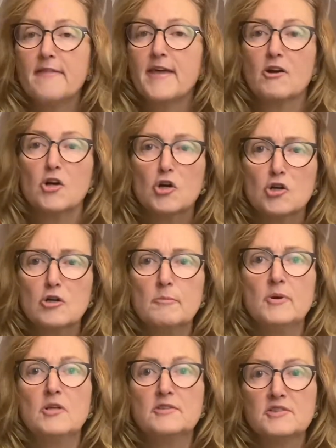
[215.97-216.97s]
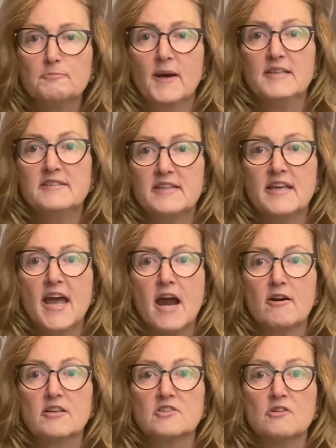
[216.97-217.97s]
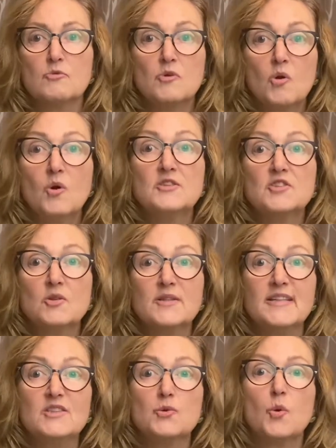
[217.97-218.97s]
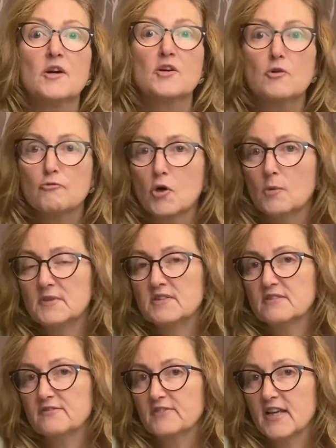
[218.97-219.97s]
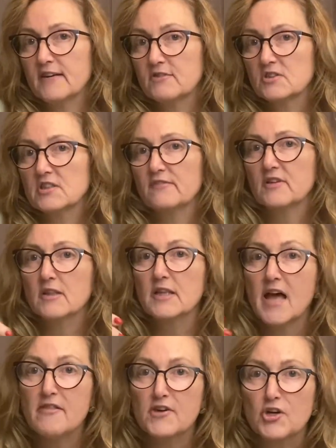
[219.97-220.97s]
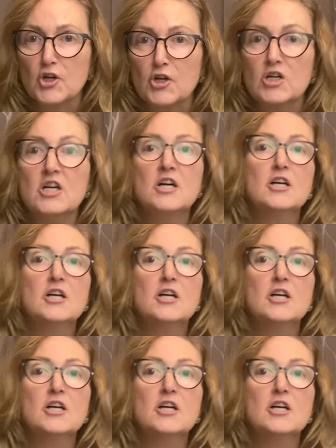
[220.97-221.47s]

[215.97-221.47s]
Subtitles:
Their herbal, spicy character will also lean toward aromas and flavors of leather,